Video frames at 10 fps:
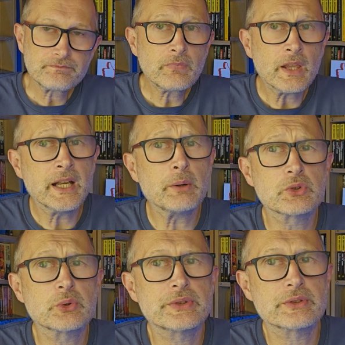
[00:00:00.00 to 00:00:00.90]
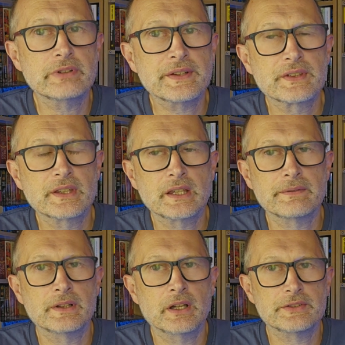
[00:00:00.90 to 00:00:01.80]
And that was always a risk,
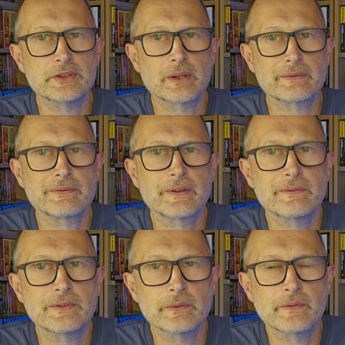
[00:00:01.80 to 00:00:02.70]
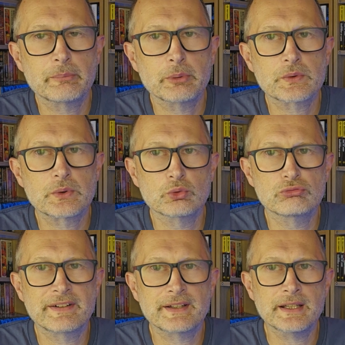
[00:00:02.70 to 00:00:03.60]
given that I do have a fair few of their books
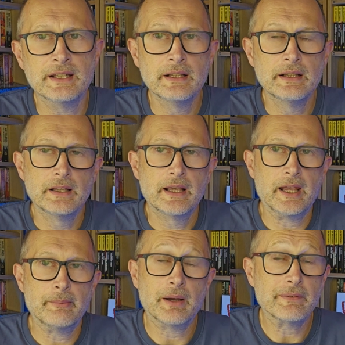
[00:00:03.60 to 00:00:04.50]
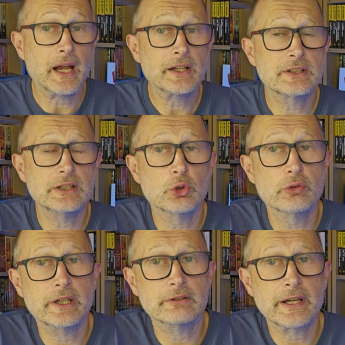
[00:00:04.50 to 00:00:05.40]
already. I've actually
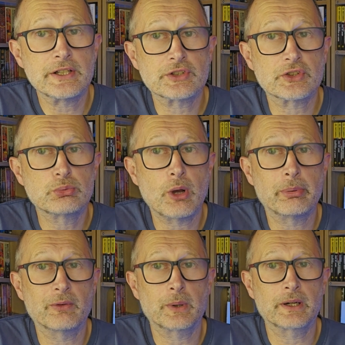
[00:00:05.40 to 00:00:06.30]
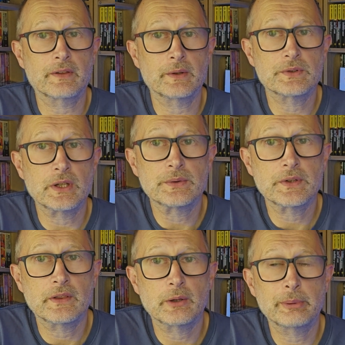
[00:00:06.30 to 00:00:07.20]
already arranged a swap of one of those, though.
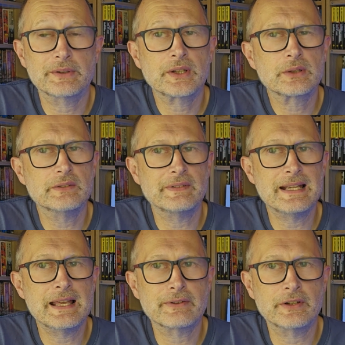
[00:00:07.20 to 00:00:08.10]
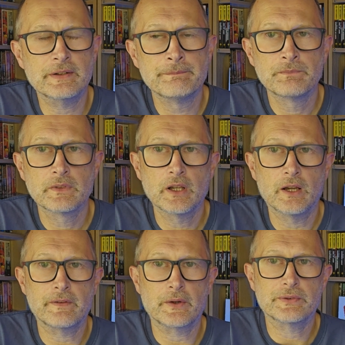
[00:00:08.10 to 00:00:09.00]
So there will be a total of 11
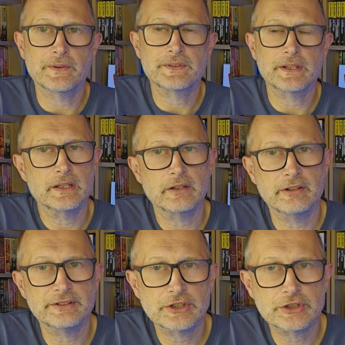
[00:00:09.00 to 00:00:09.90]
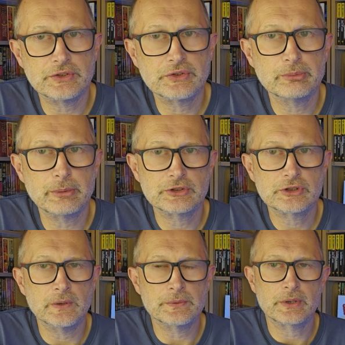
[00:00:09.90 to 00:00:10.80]
of those 15 that are additions to my
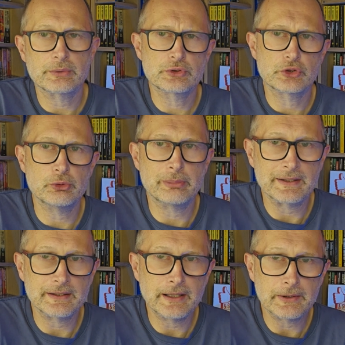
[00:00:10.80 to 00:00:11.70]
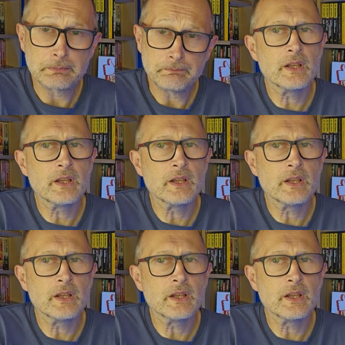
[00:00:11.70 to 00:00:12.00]
shelves. So it wasn't too bad in the end.